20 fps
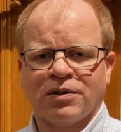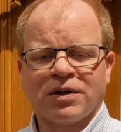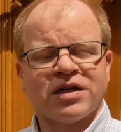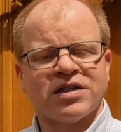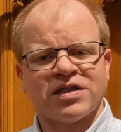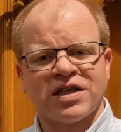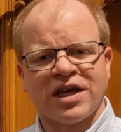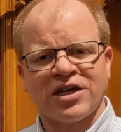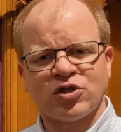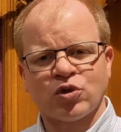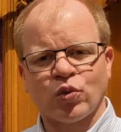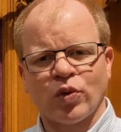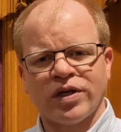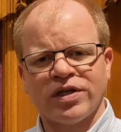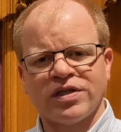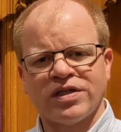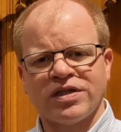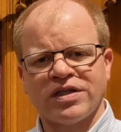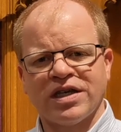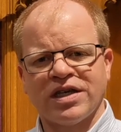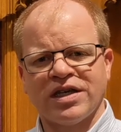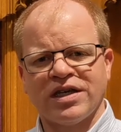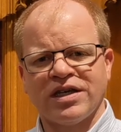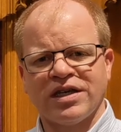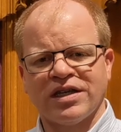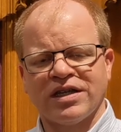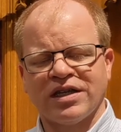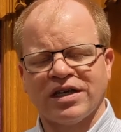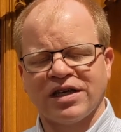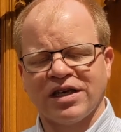Because Ash Wednesday
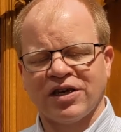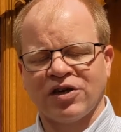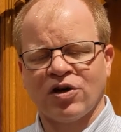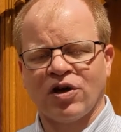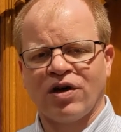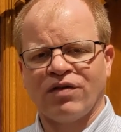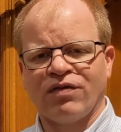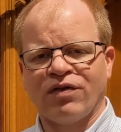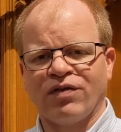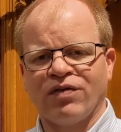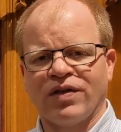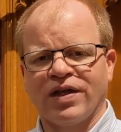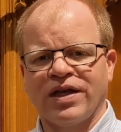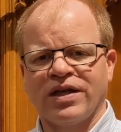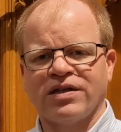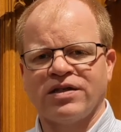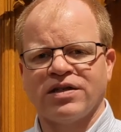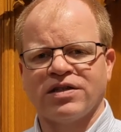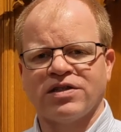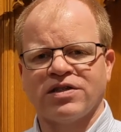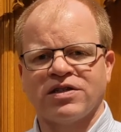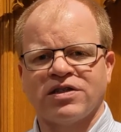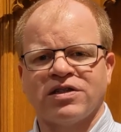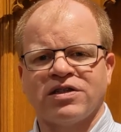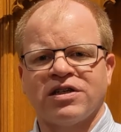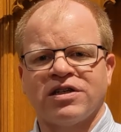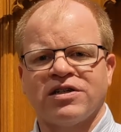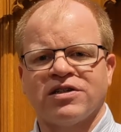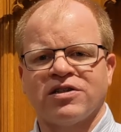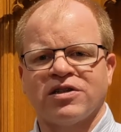and the kickoff of Lent is,
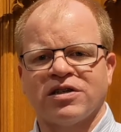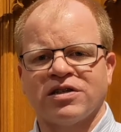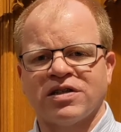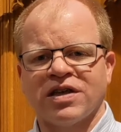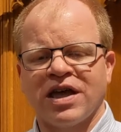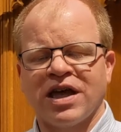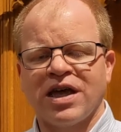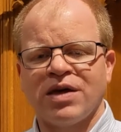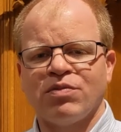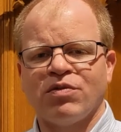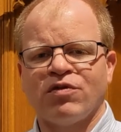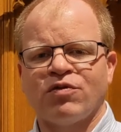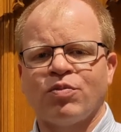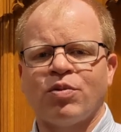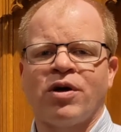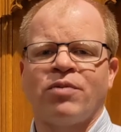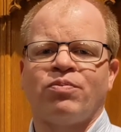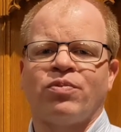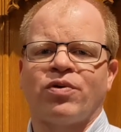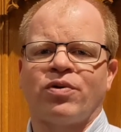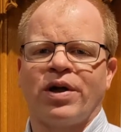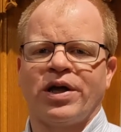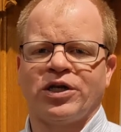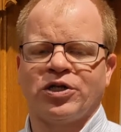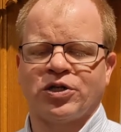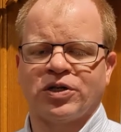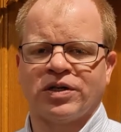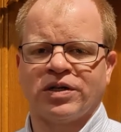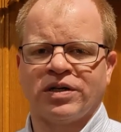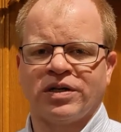is the time of
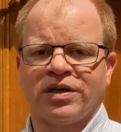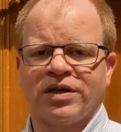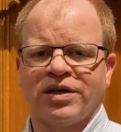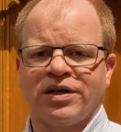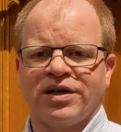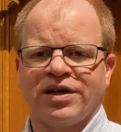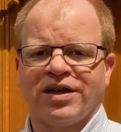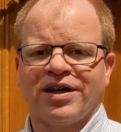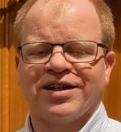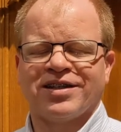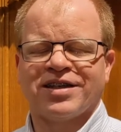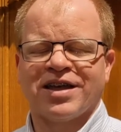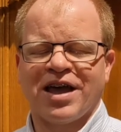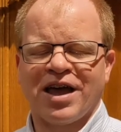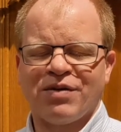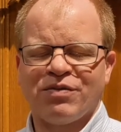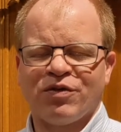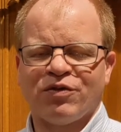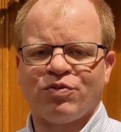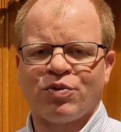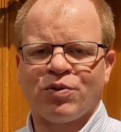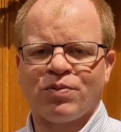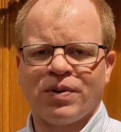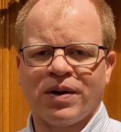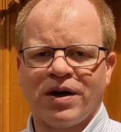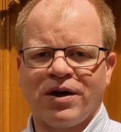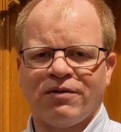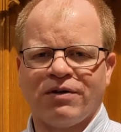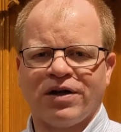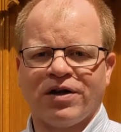preparation, a time of
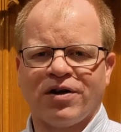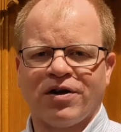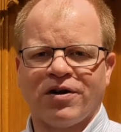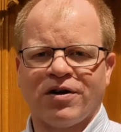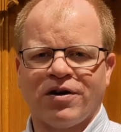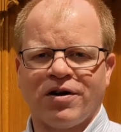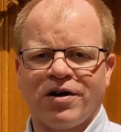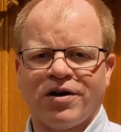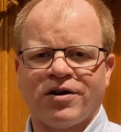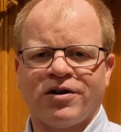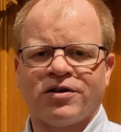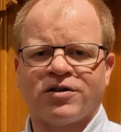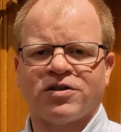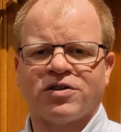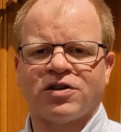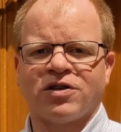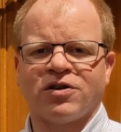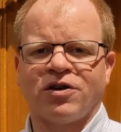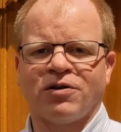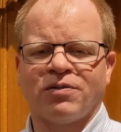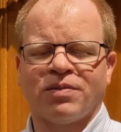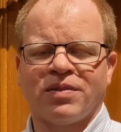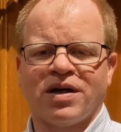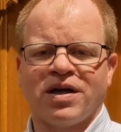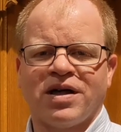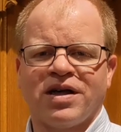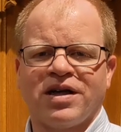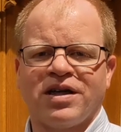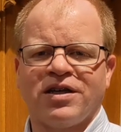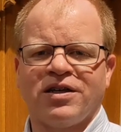preparing our hearts and our
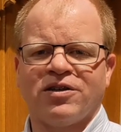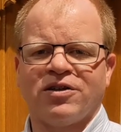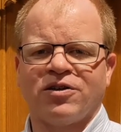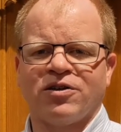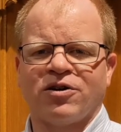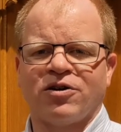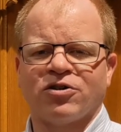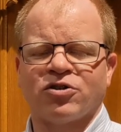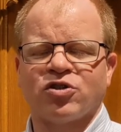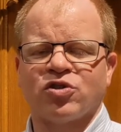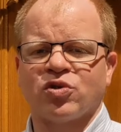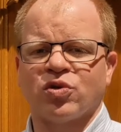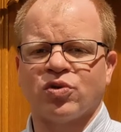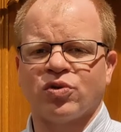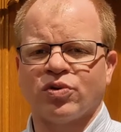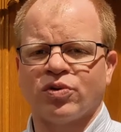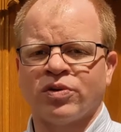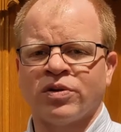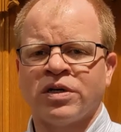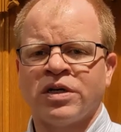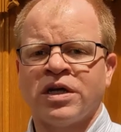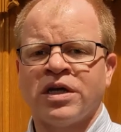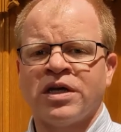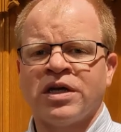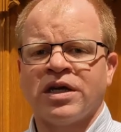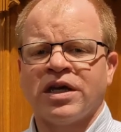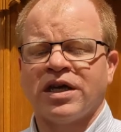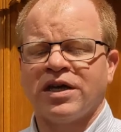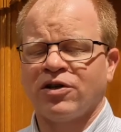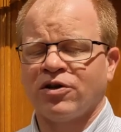mind and our soul
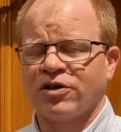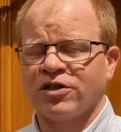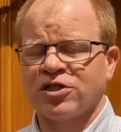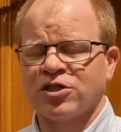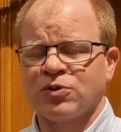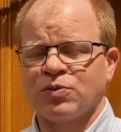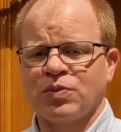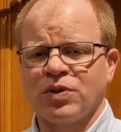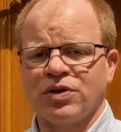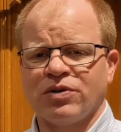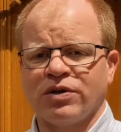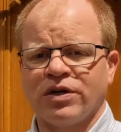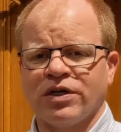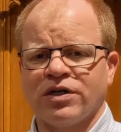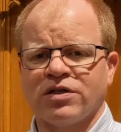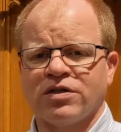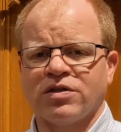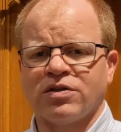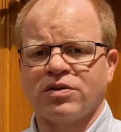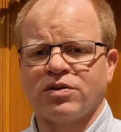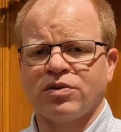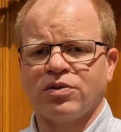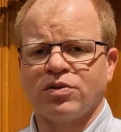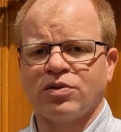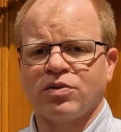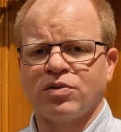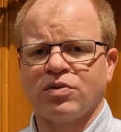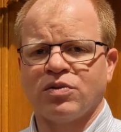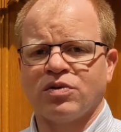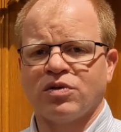and our spirit
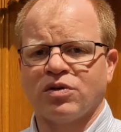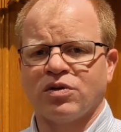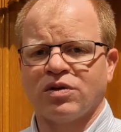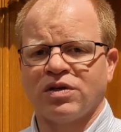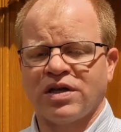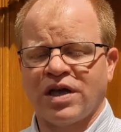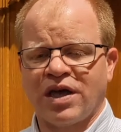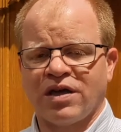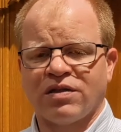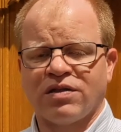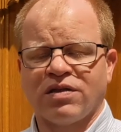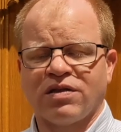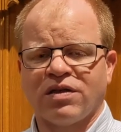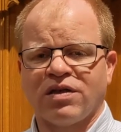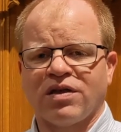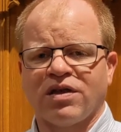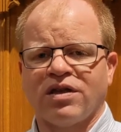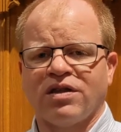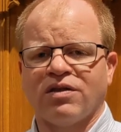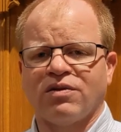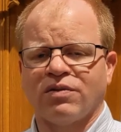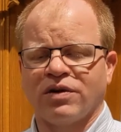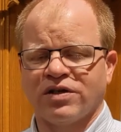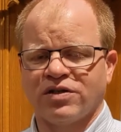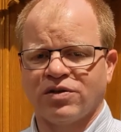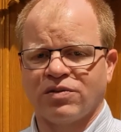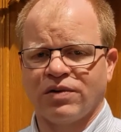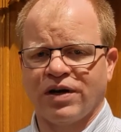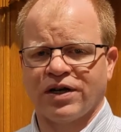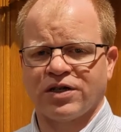to the death and the
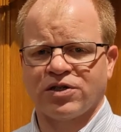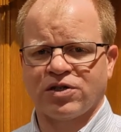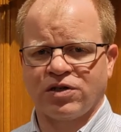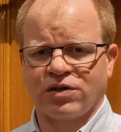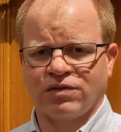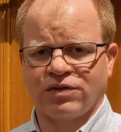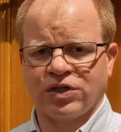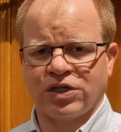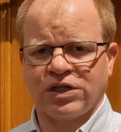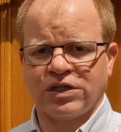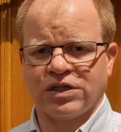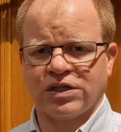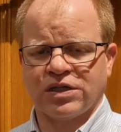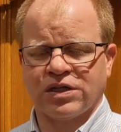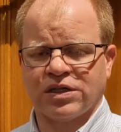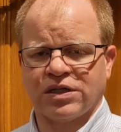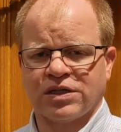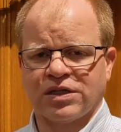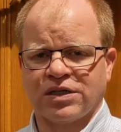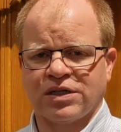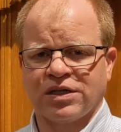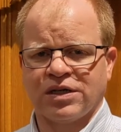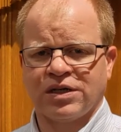resurrection of Jesus.